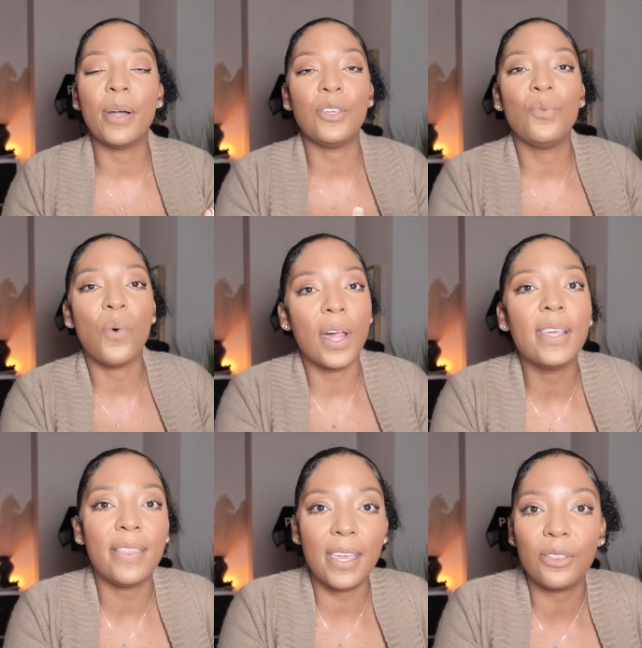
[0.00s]
but you
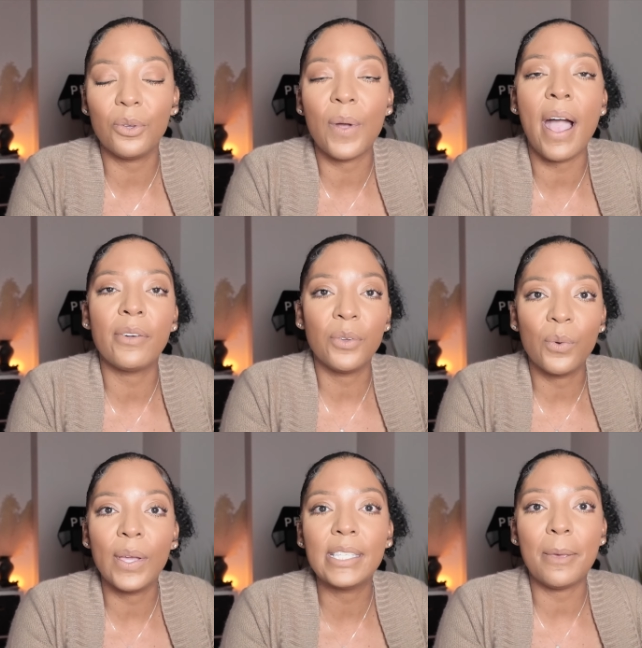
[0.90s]
wanna think through how you're
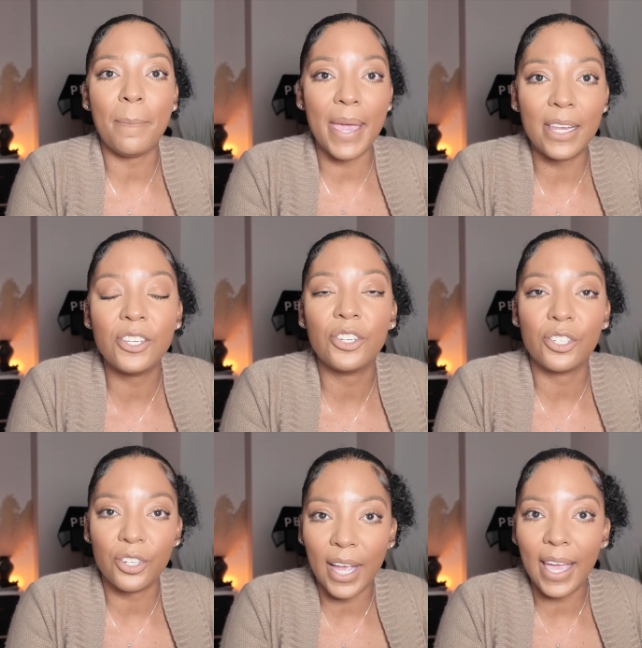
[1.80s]
going to manage
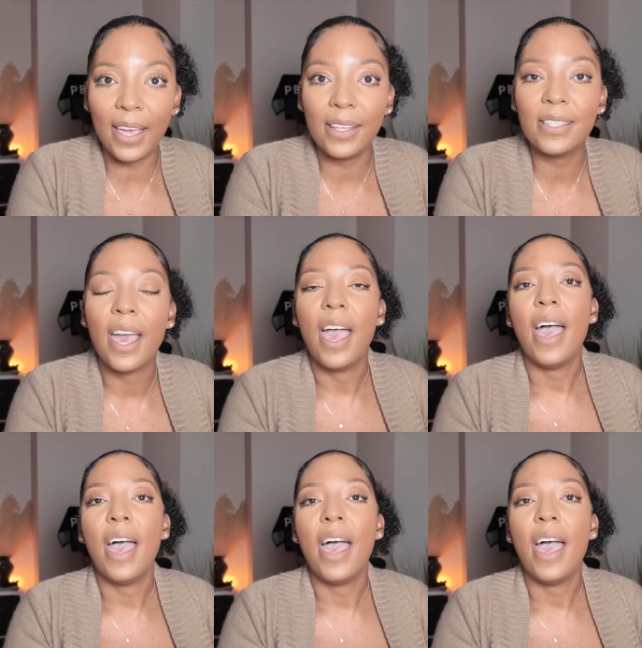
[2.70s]
your trades